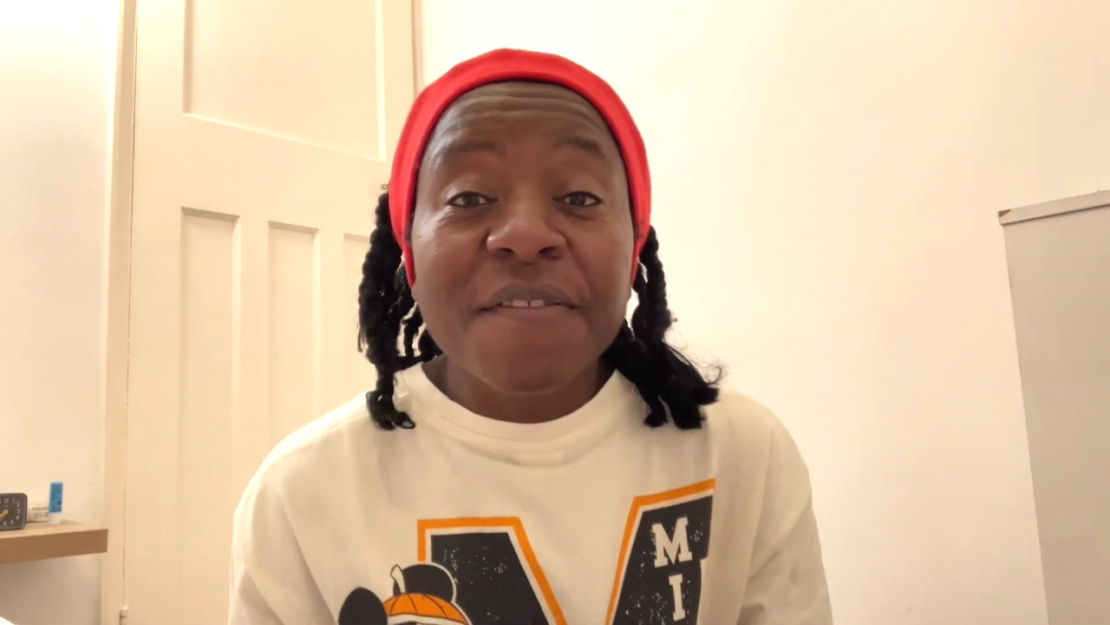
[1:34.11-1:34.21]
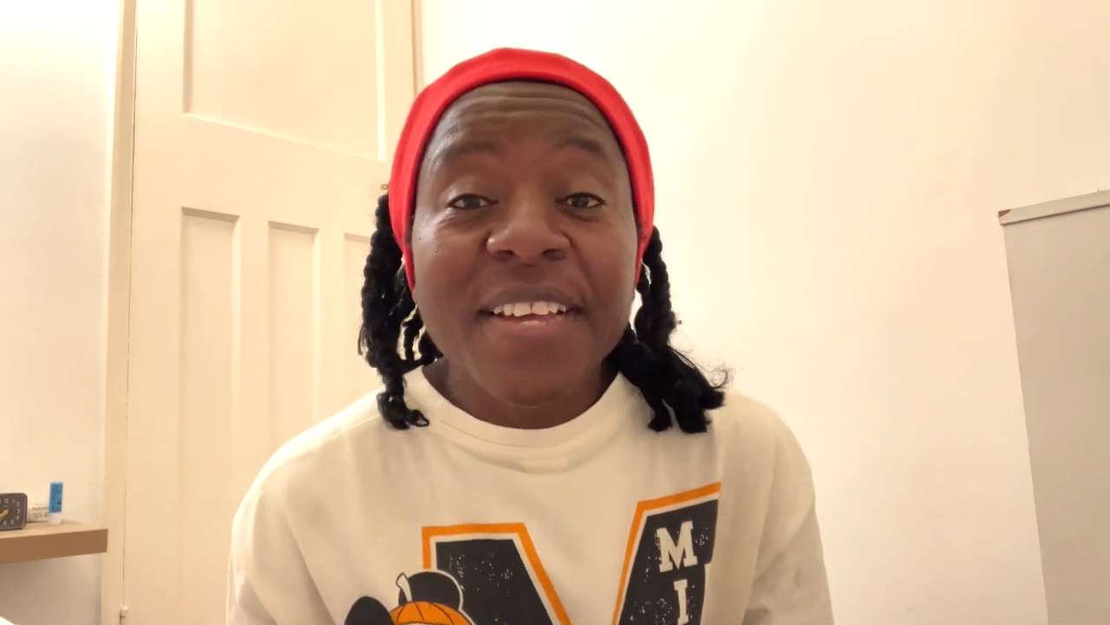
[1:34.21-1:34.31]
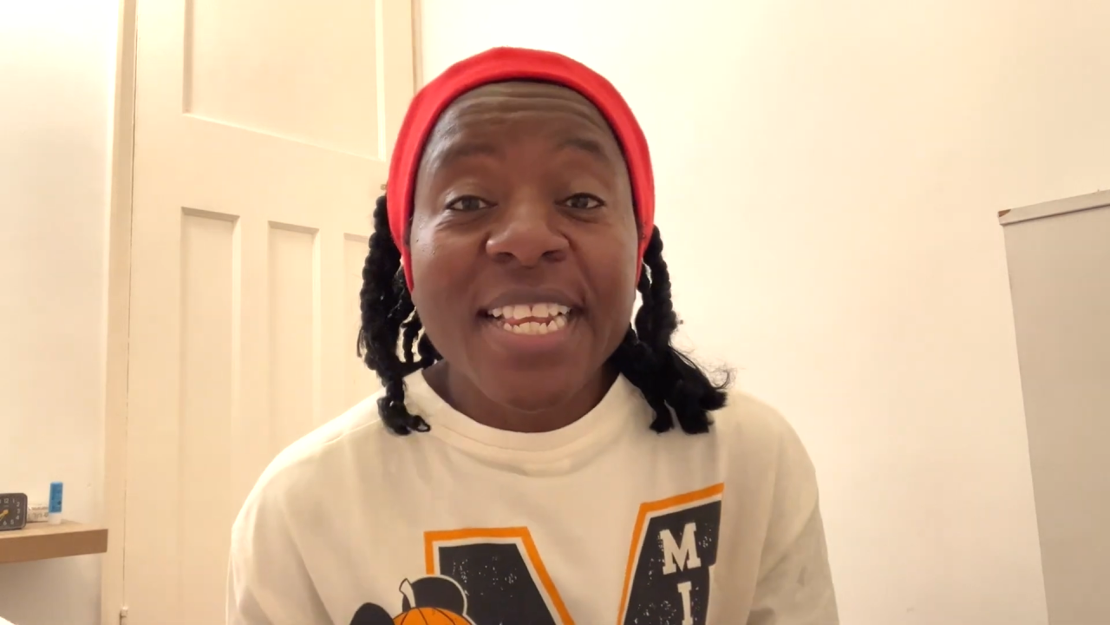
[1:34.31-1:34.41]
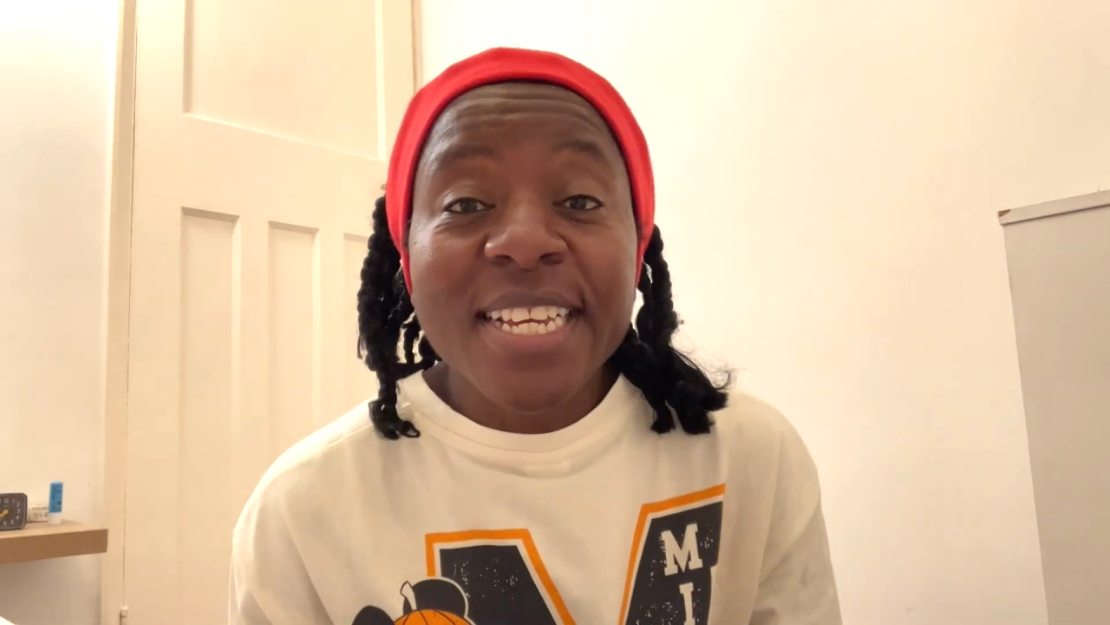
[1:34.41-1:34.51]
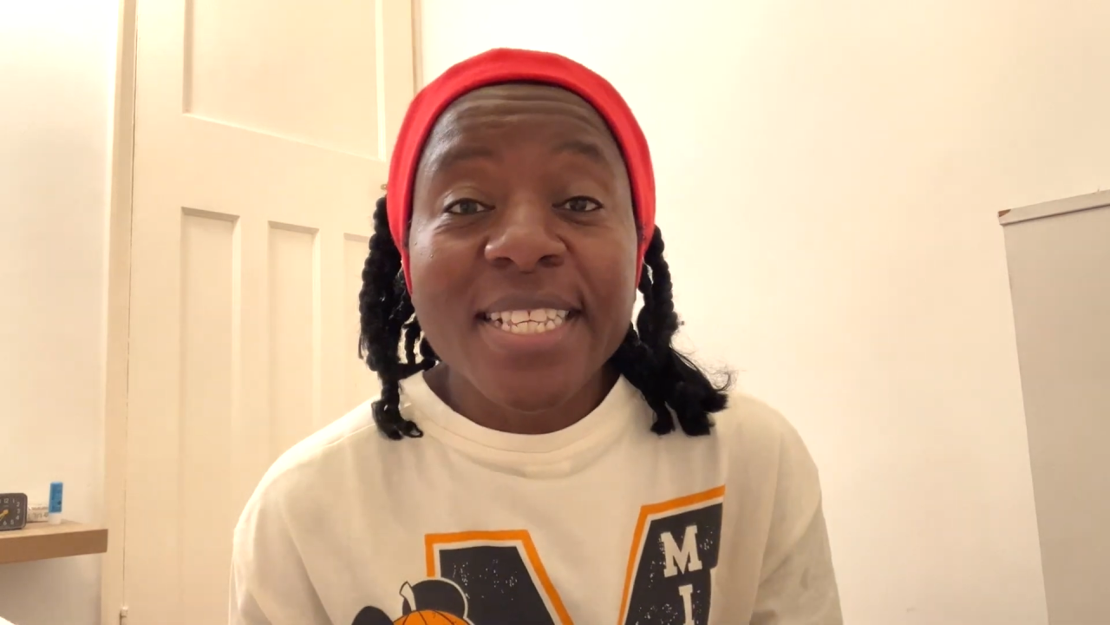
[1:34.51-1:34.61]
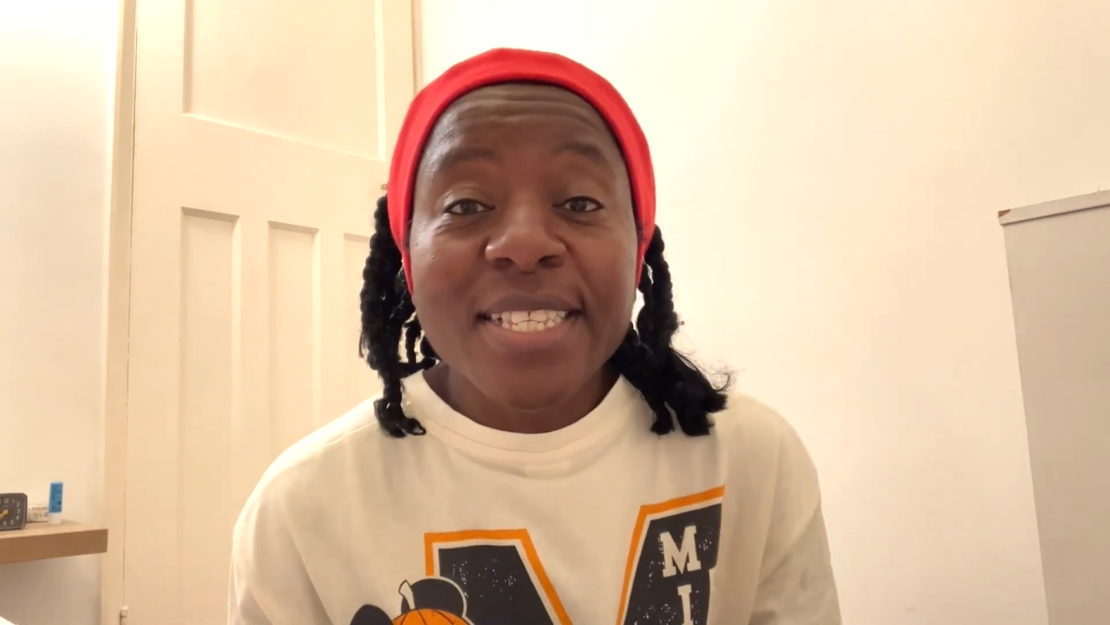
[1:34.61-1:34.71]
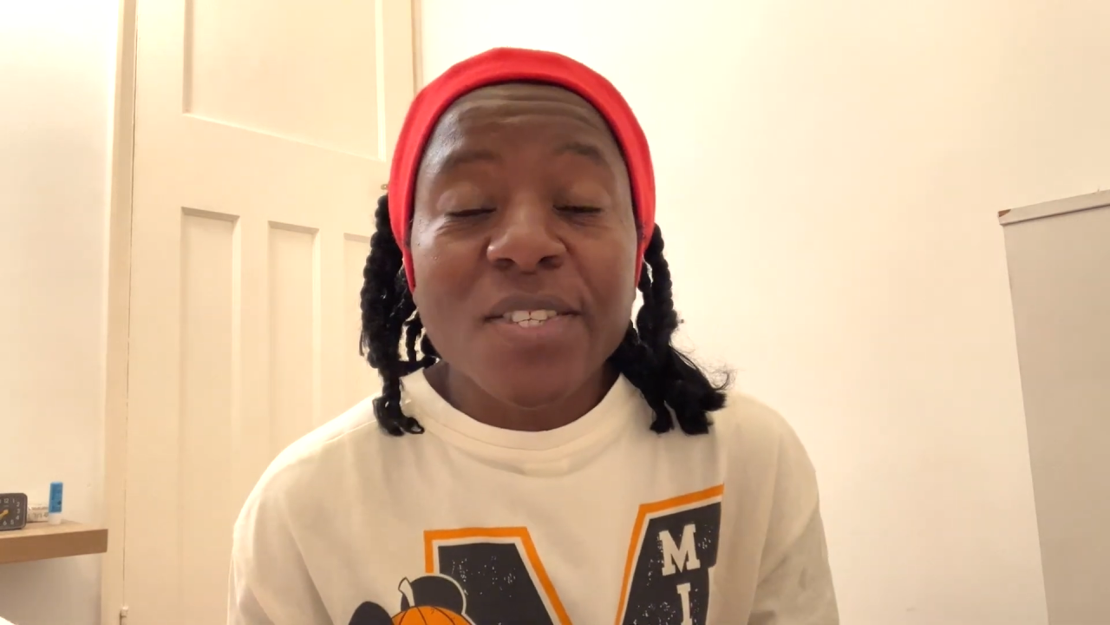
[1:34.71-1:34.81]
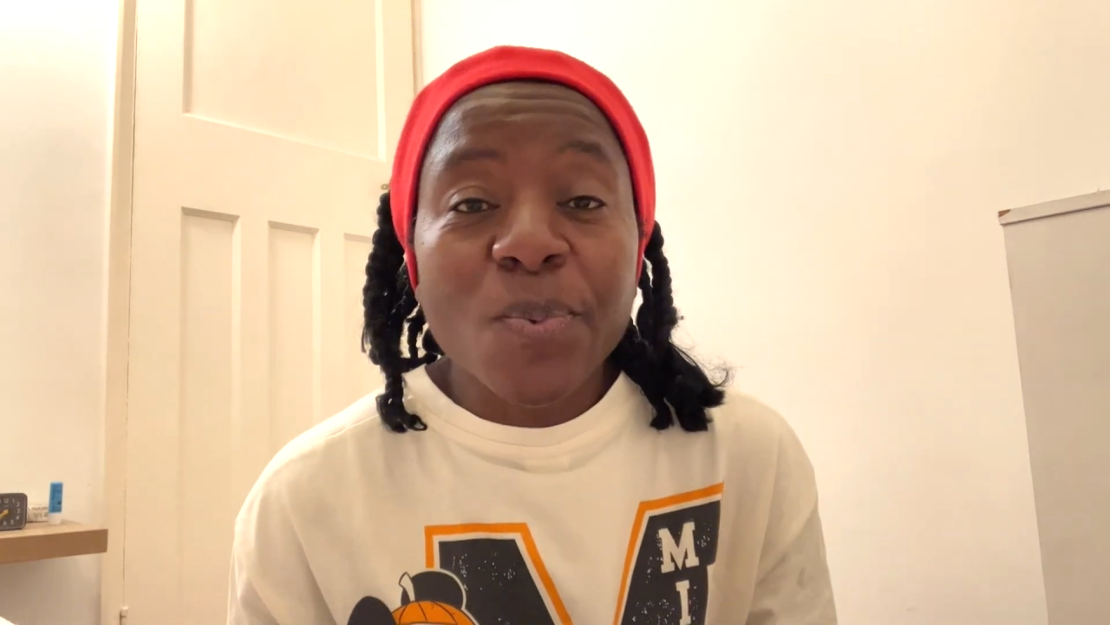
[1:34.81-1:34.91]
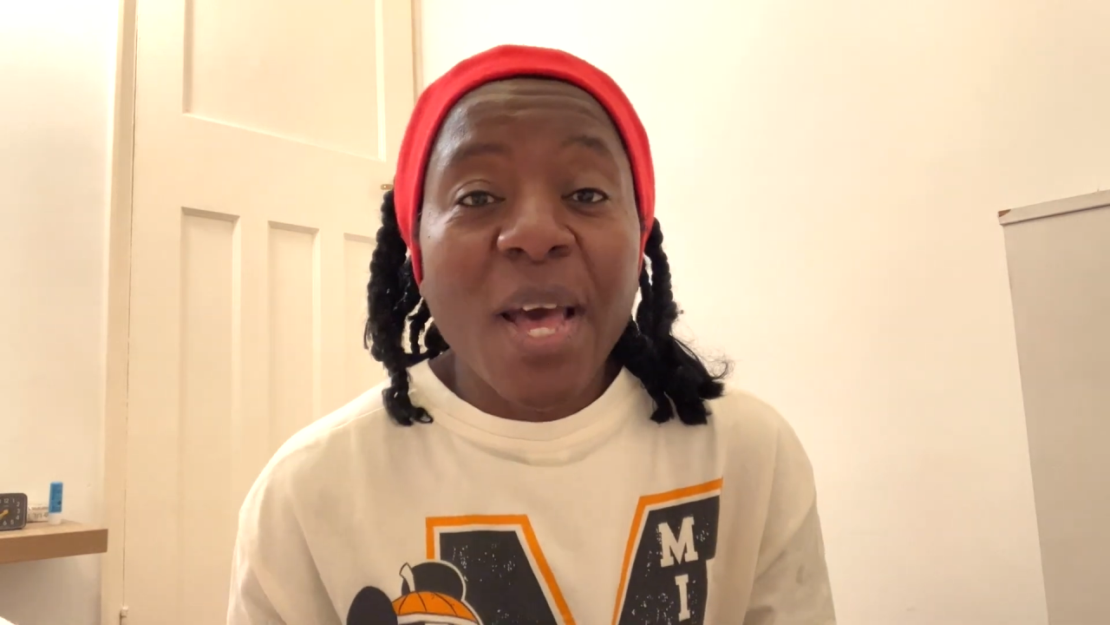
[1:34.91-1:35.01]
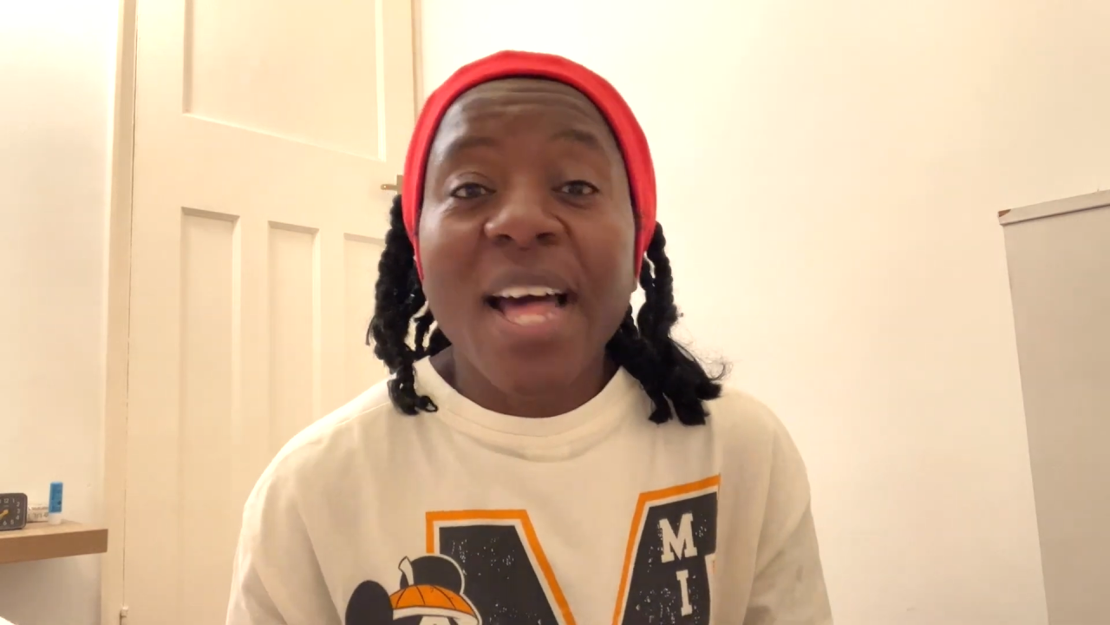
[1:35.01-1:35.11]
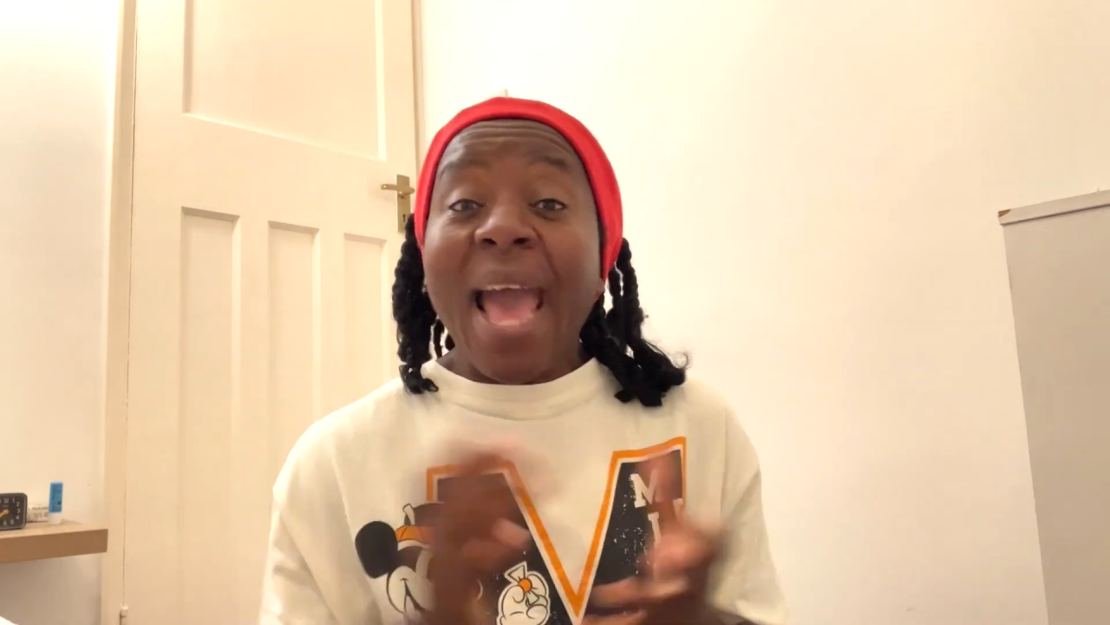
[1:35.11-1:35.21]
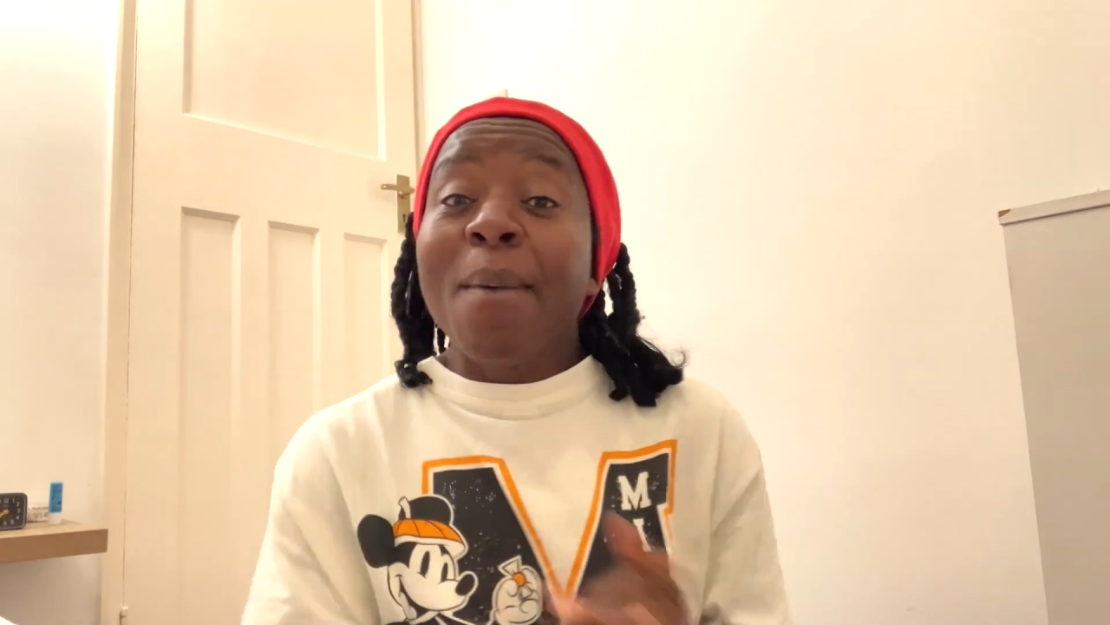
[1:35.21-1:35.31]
villains as well